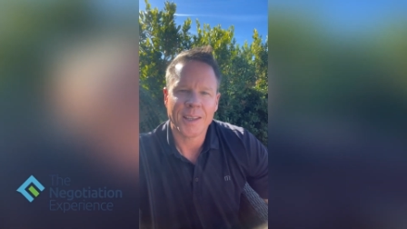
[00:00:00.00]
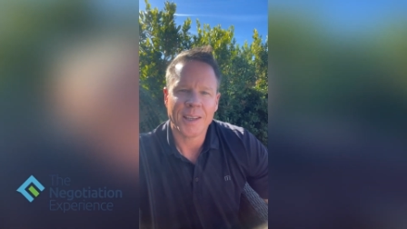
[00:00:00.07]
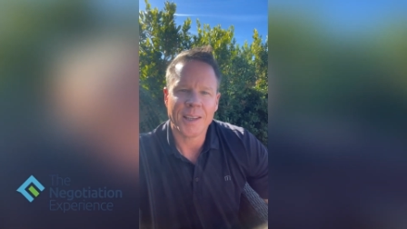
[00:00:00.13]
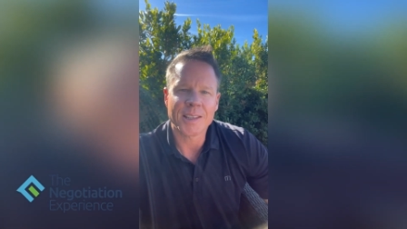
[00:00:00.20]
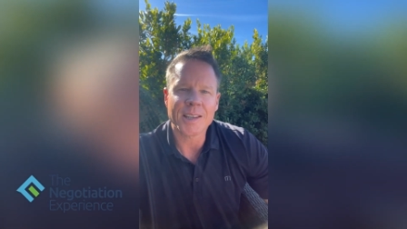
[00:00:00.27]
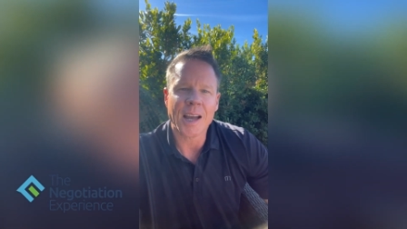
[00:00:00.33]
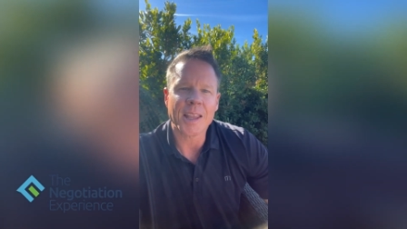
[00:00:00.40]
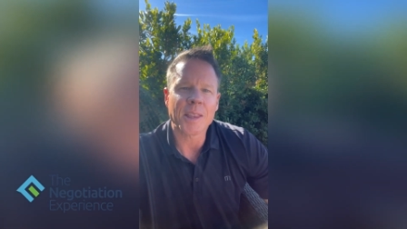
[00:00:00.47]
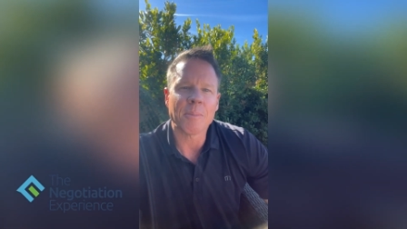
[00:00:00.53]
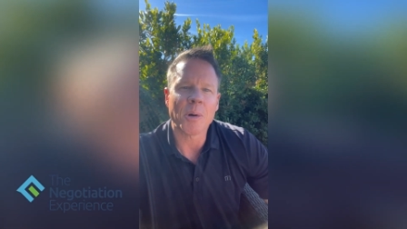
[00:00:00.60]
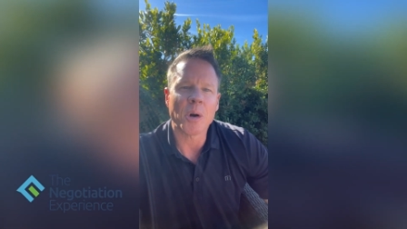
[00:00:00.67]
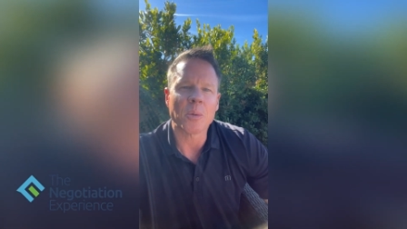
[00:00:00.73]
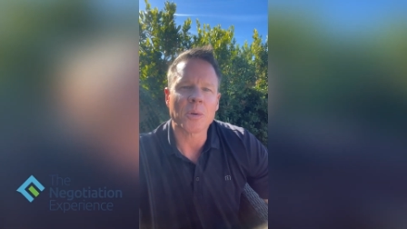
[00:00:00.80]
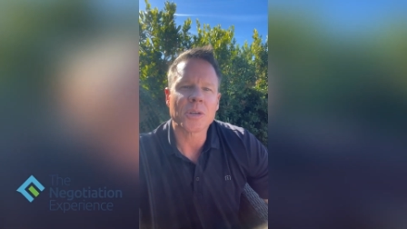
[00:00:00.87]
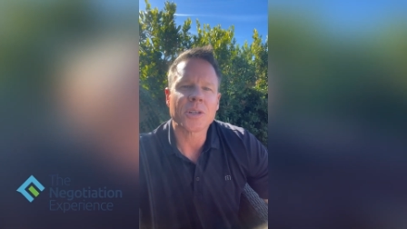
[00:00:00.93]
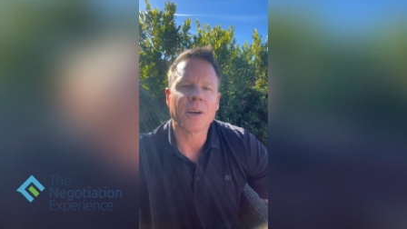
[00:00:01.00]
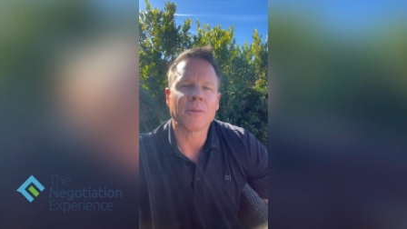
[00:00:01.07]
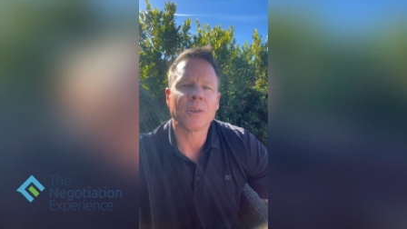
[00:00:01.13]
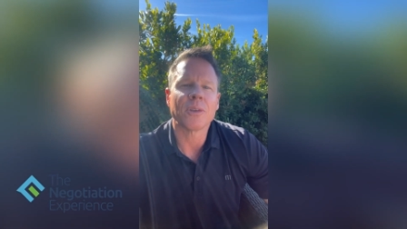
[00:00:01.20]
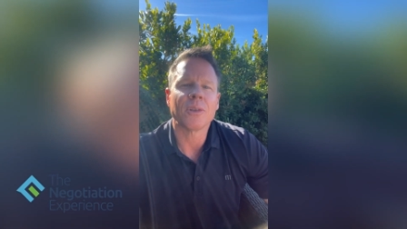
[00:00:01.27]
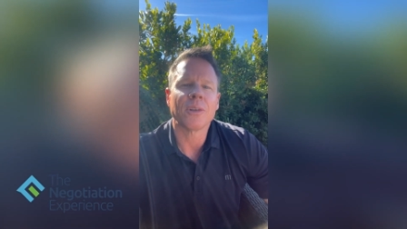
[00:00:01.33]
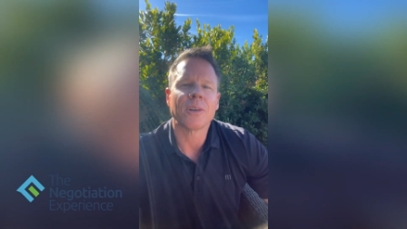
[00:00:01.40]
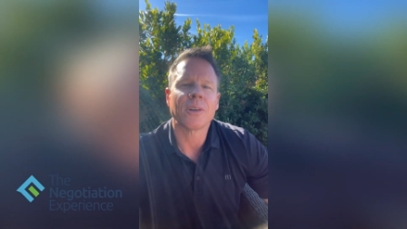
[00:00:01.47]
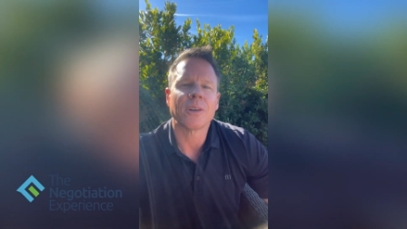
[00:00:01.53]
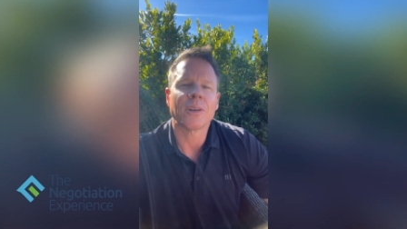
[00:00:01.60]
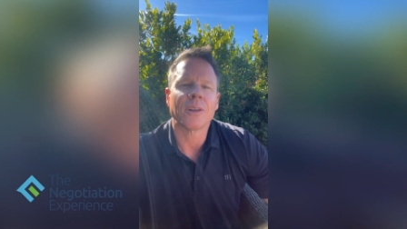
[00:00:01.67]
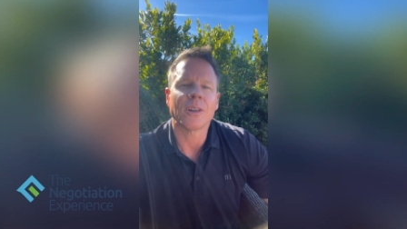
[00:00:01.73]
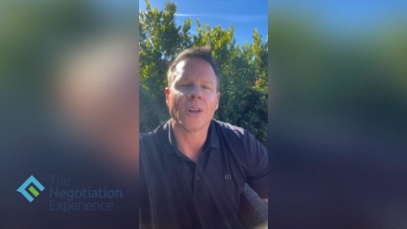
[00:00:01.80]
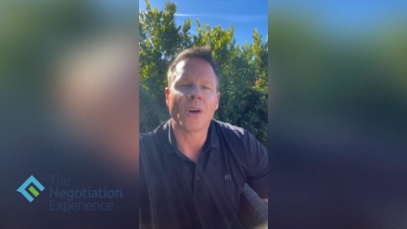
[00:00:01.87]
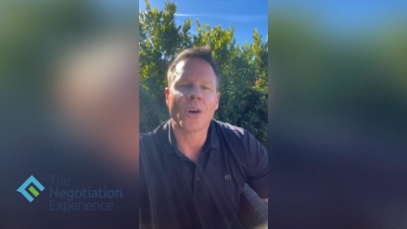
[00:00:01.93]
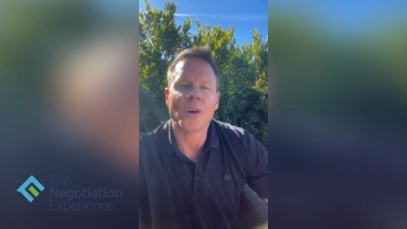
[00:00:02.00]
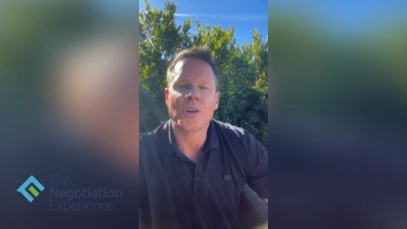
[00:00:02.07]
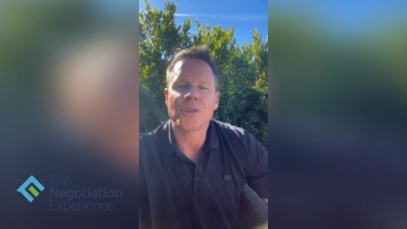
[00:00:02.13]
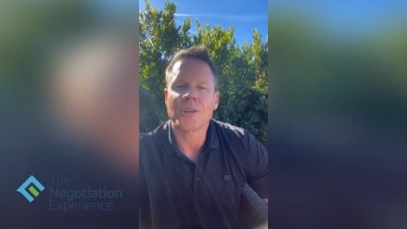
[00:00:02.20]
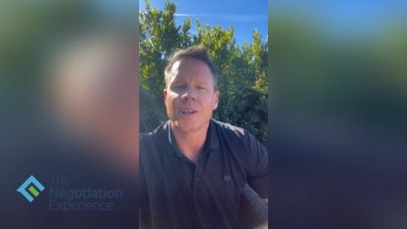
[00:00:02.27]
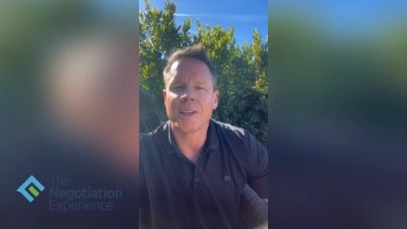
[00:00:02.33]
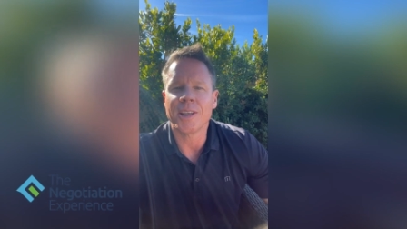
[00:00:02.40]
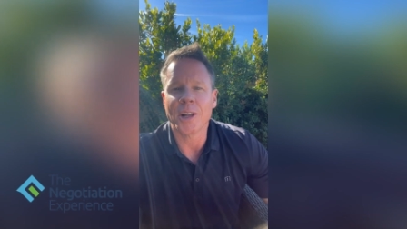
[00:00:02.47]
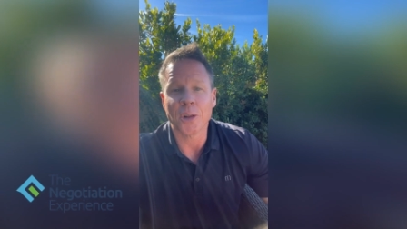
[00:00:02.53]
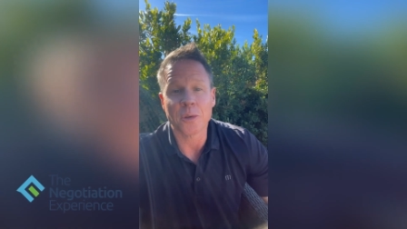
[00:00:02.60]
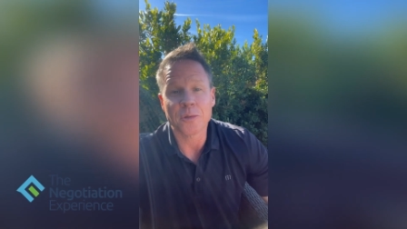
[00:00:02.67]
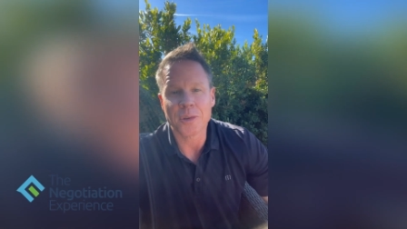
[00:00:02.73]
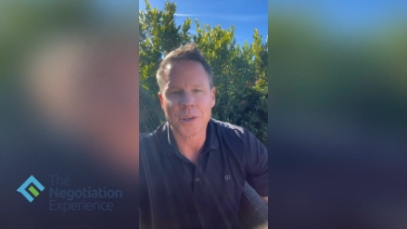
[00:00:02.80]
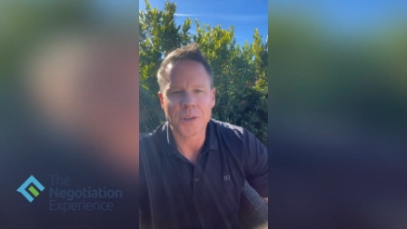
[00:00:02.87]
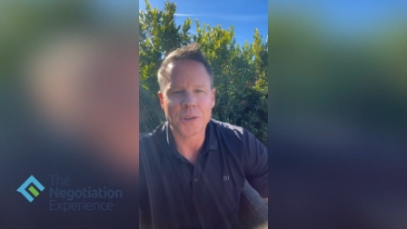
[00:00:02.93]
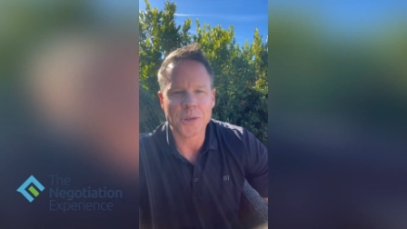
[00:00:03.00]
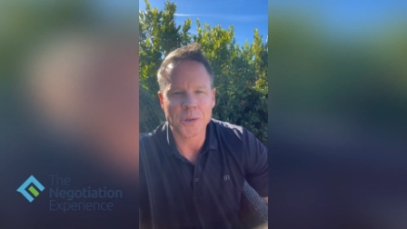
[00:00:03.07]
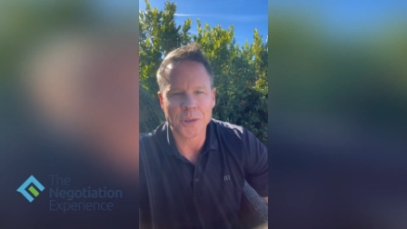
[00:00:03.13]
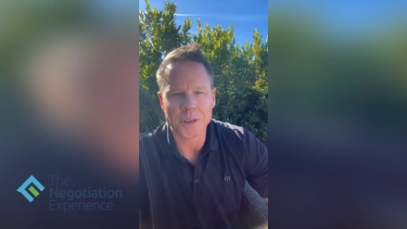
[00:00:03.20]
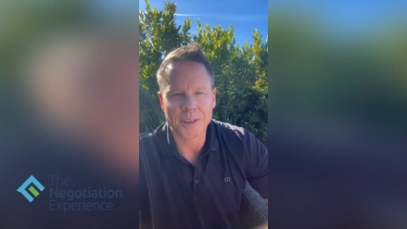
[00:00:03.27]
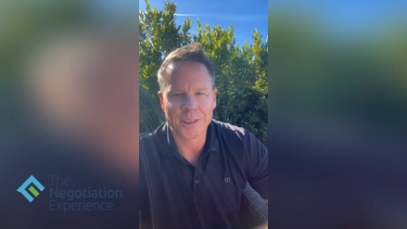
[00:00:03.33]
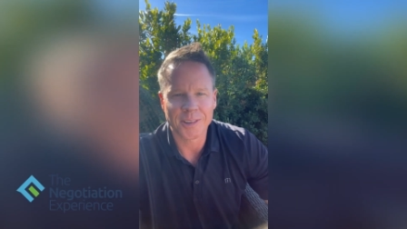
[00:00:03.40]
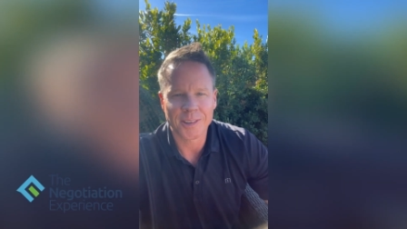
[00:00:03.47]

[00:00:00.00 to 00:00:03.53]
Inside the boat were several large yellowfin tuna.